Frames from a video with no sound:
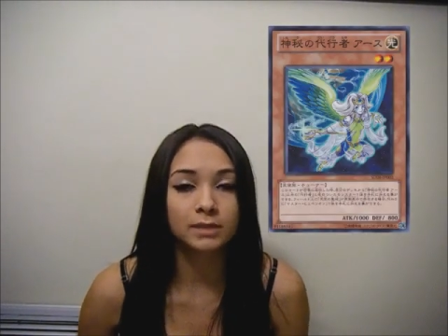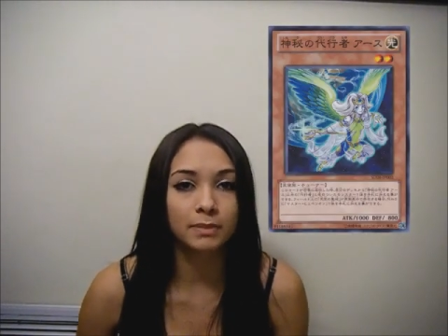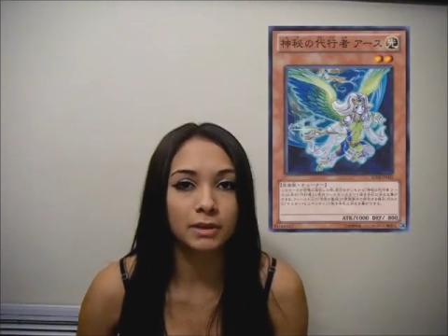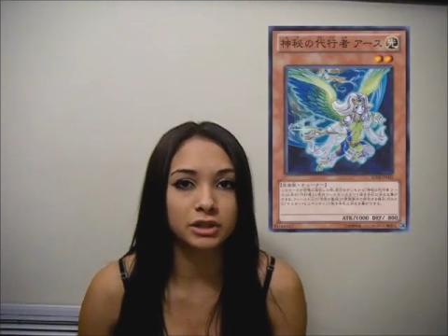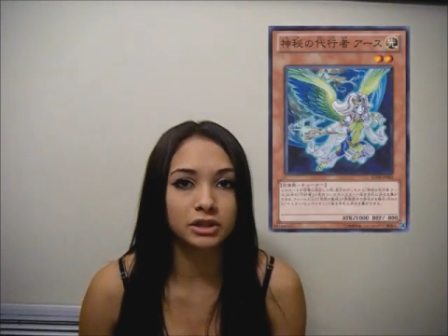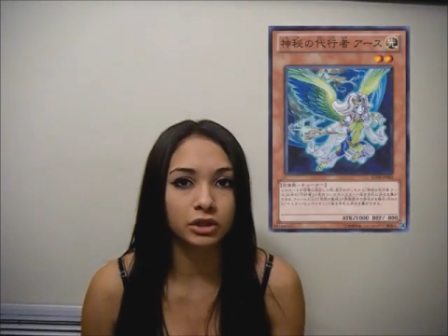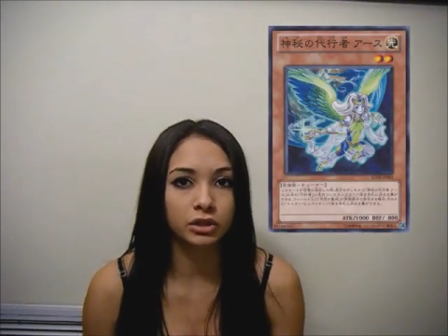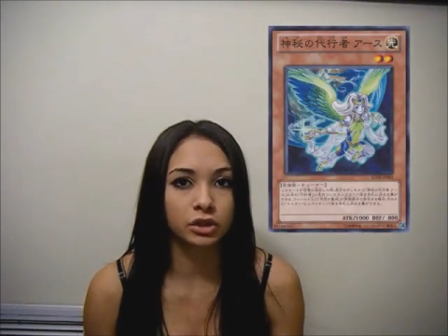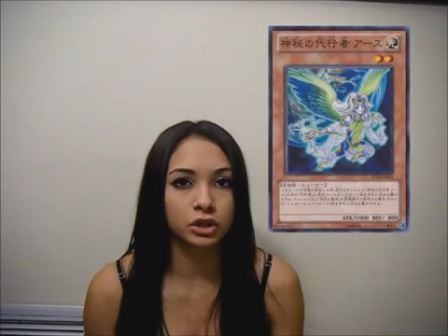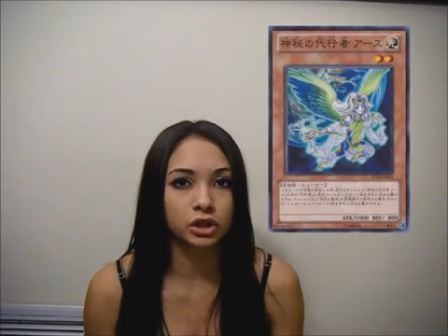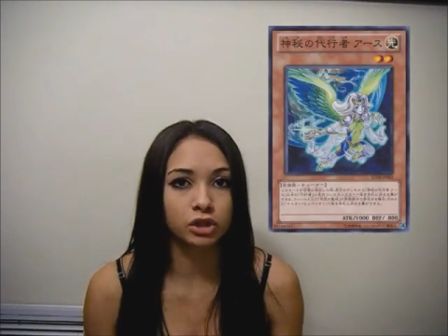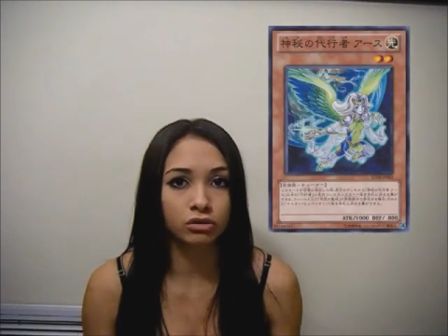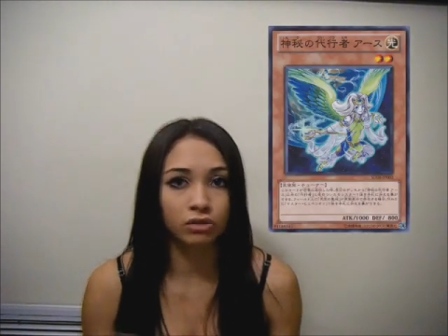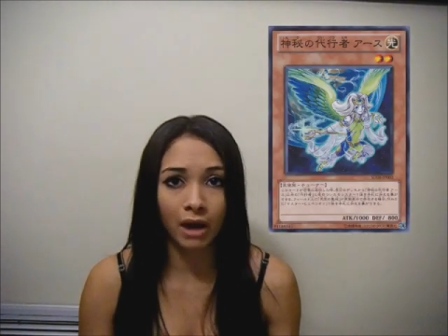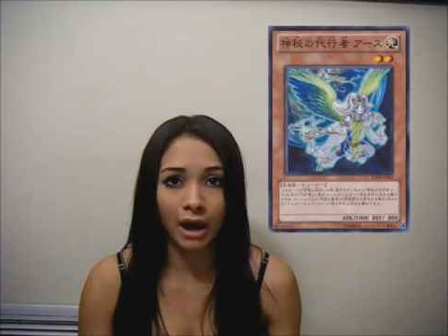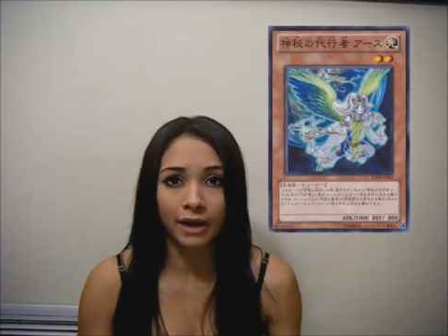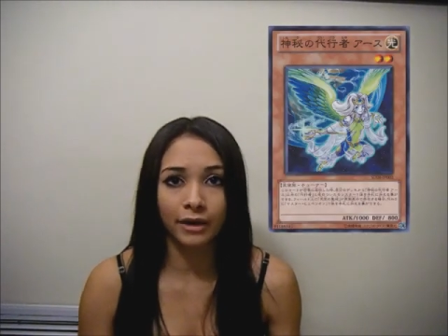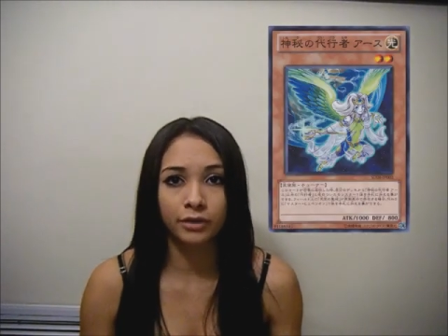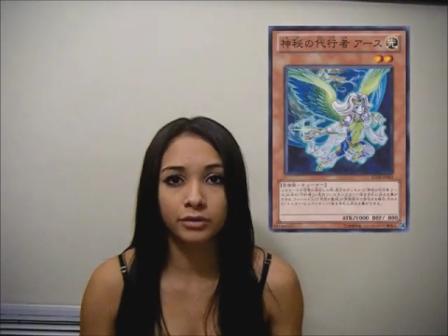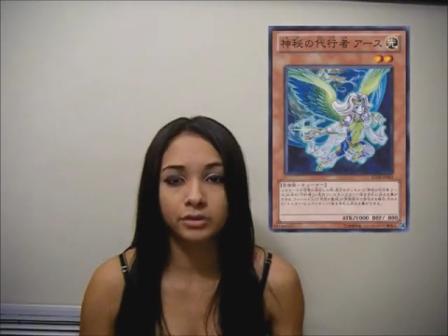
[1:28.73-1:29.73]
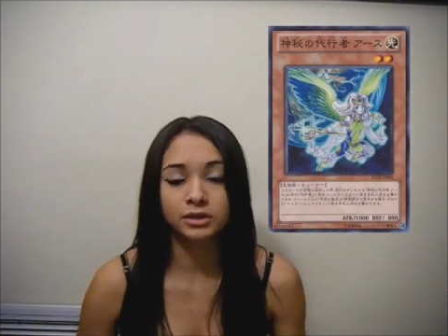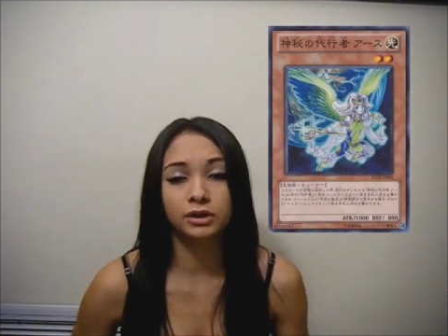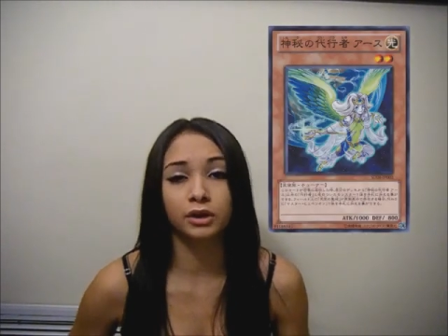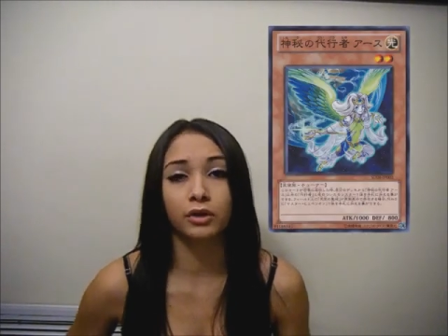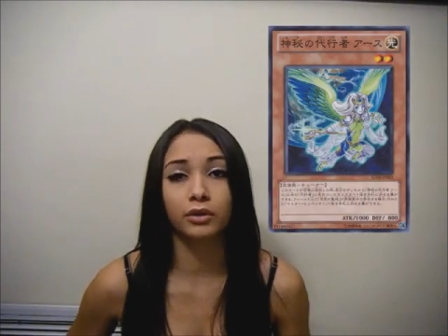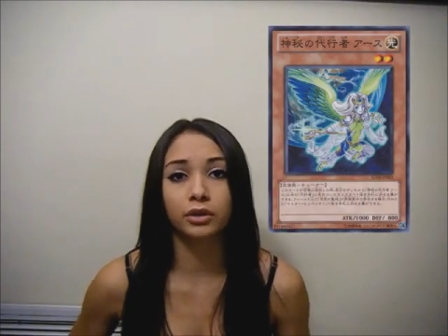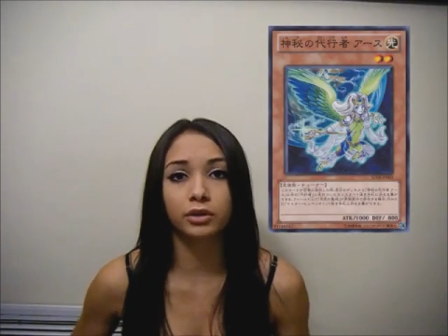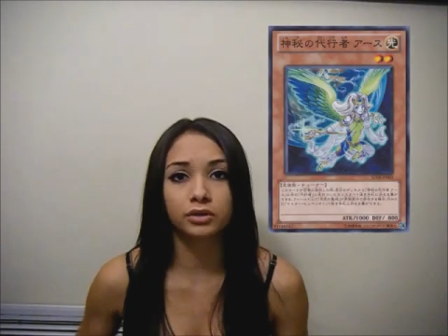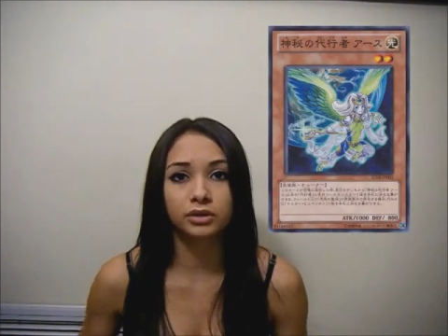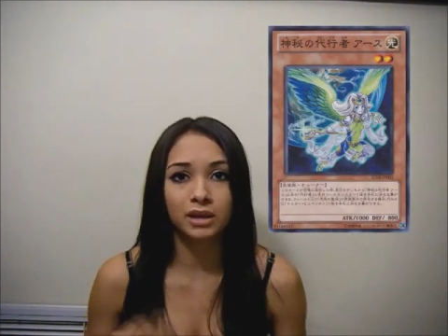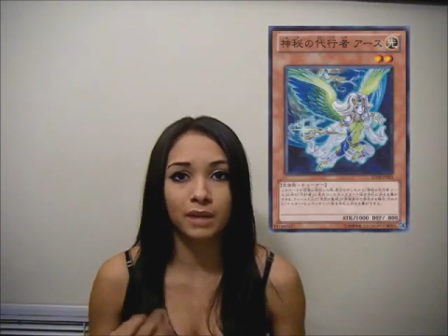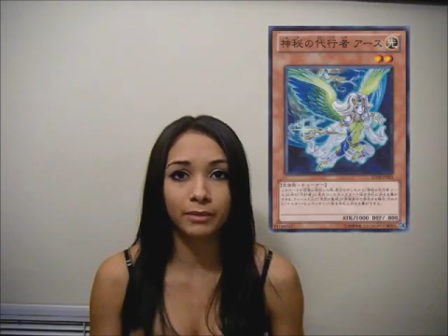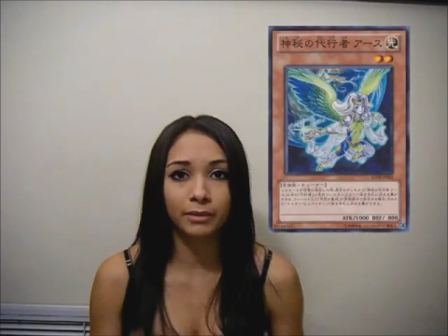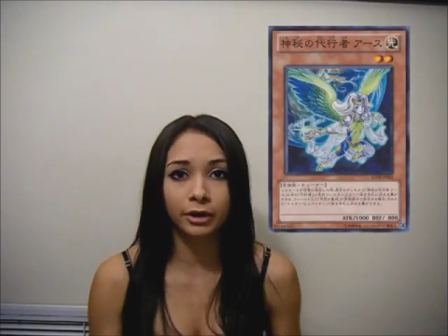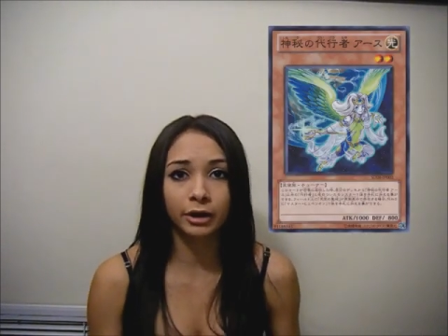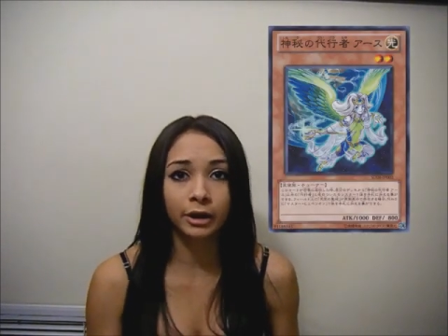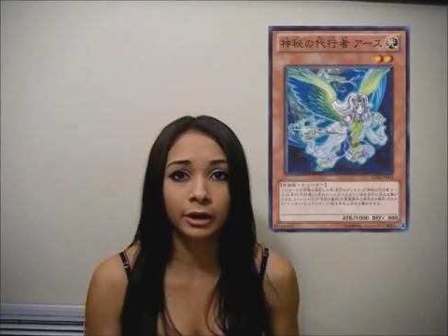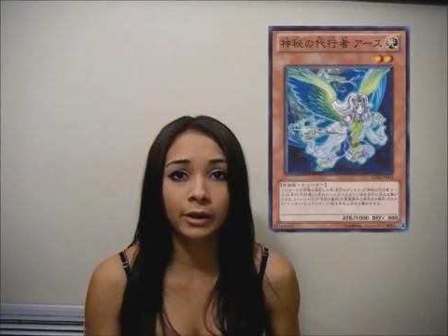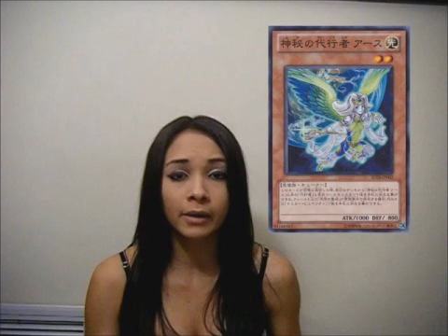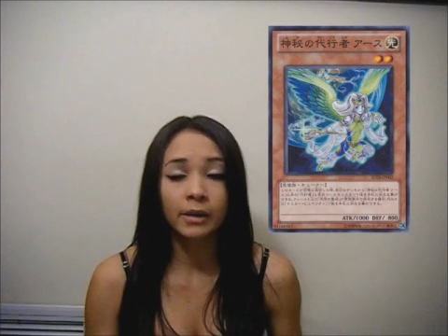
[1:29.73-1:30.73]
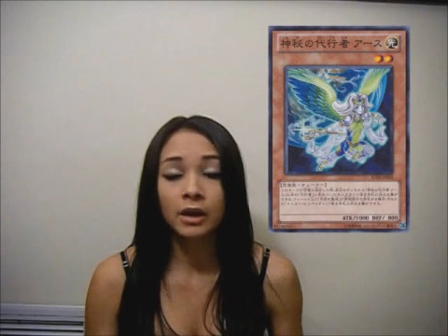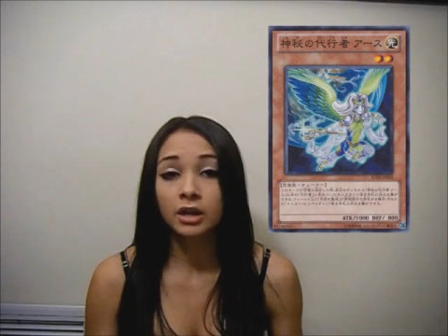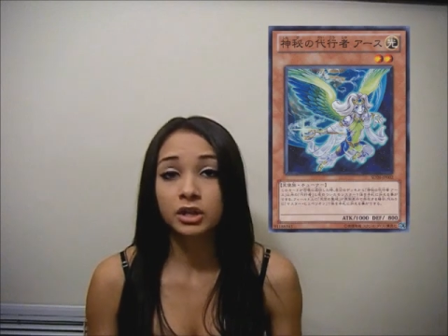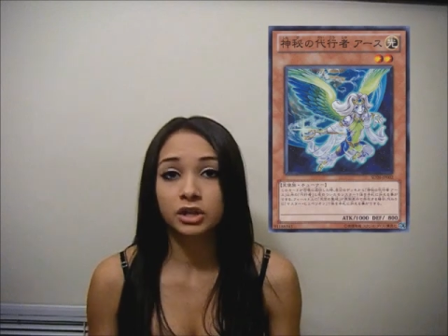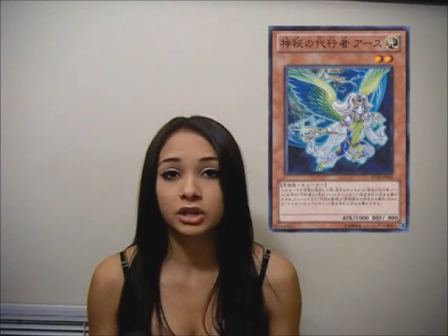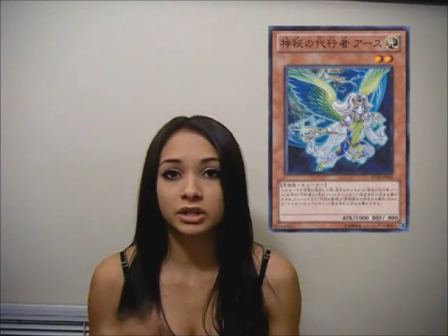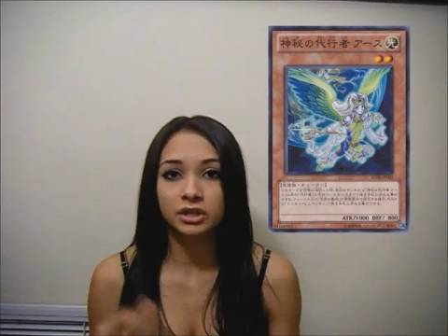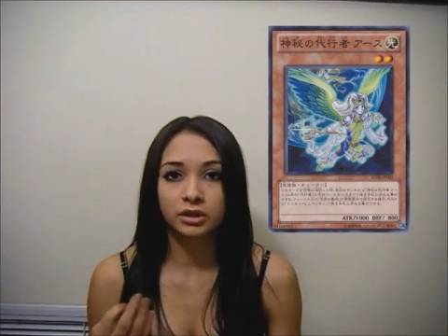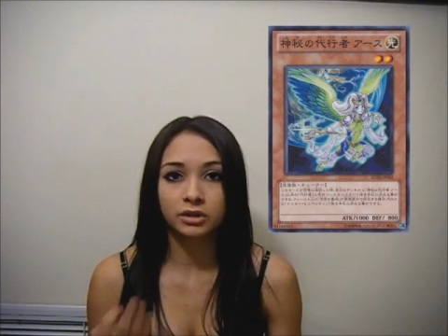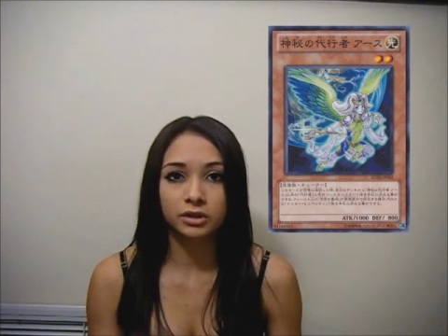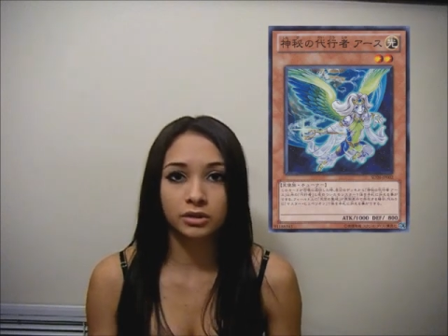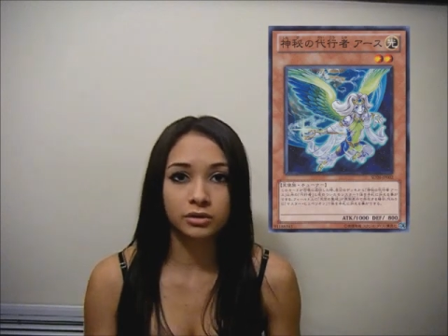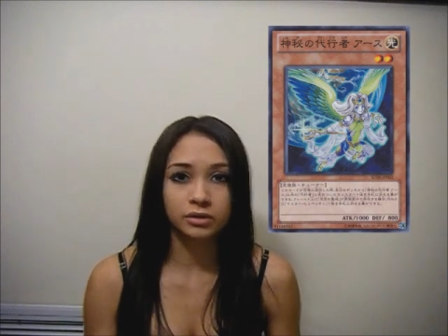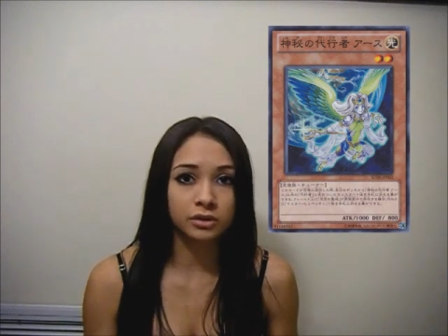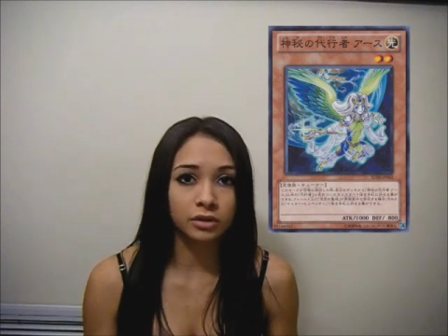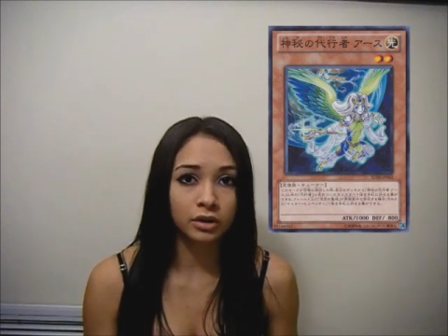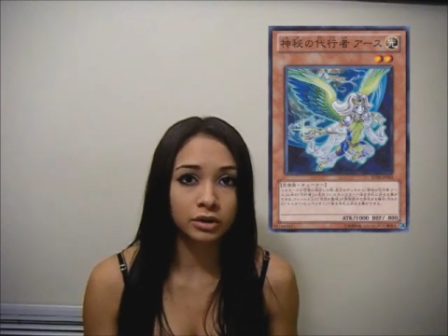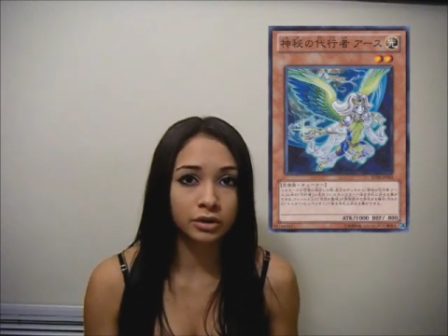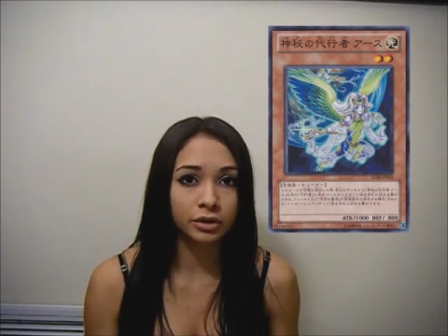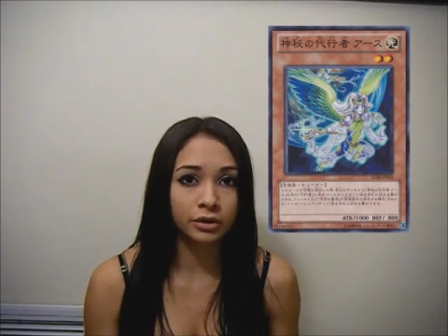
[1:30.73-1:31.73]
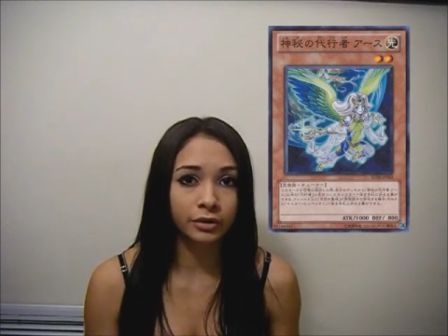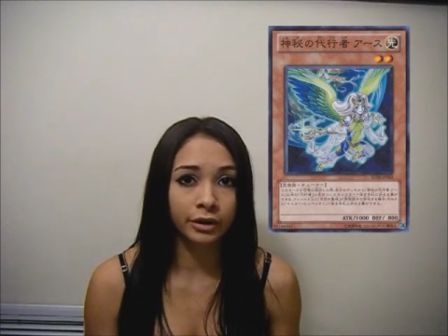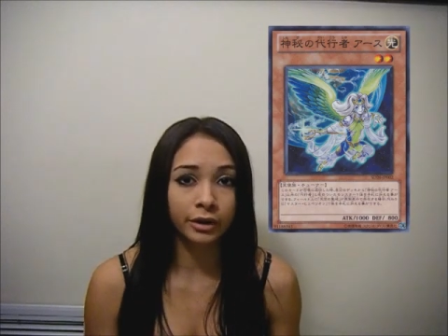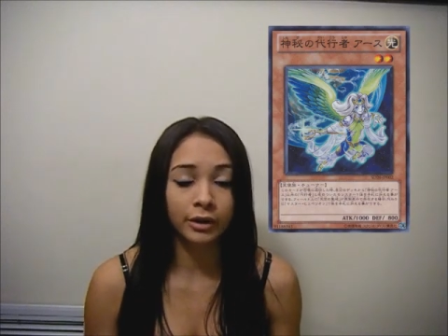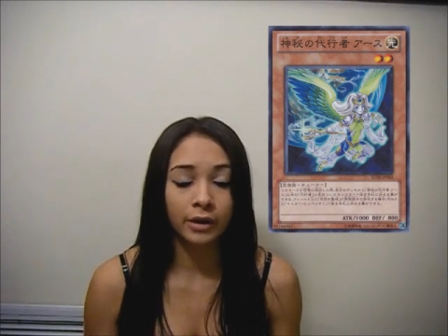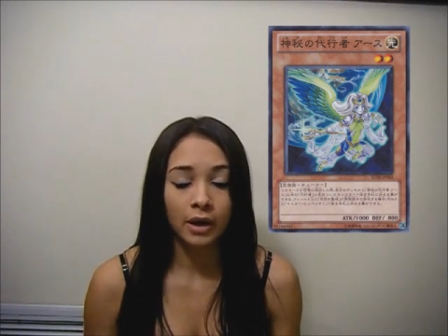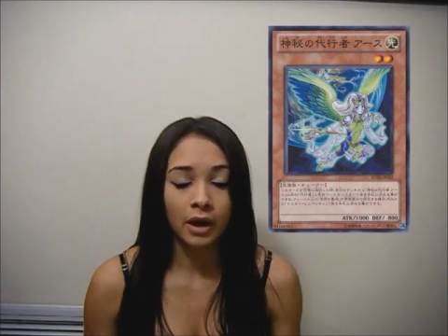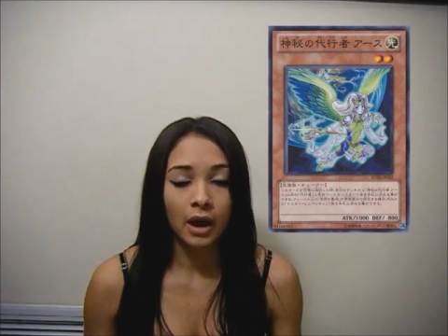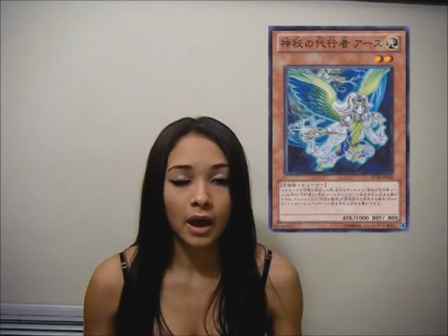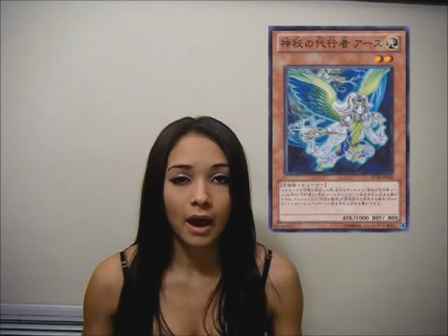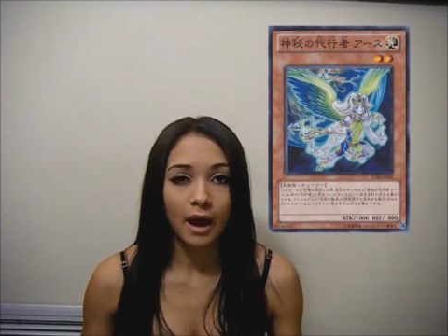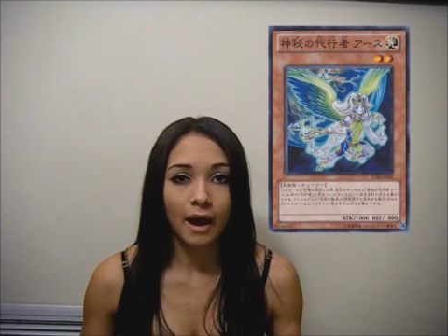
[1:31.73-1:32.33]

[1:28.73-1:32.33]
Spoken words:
It's basically Stratos. So you summon her, she's a 2-star tuner,